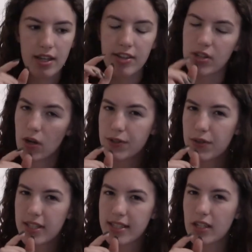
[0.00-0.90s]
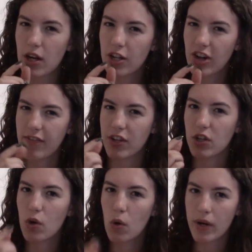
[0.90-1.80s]
there's also these little
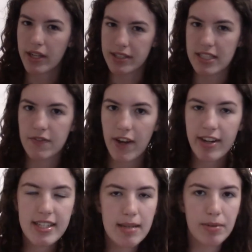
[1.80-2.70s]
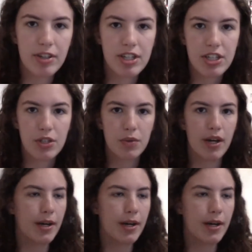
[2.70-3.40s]
holographic coils. It's very similar to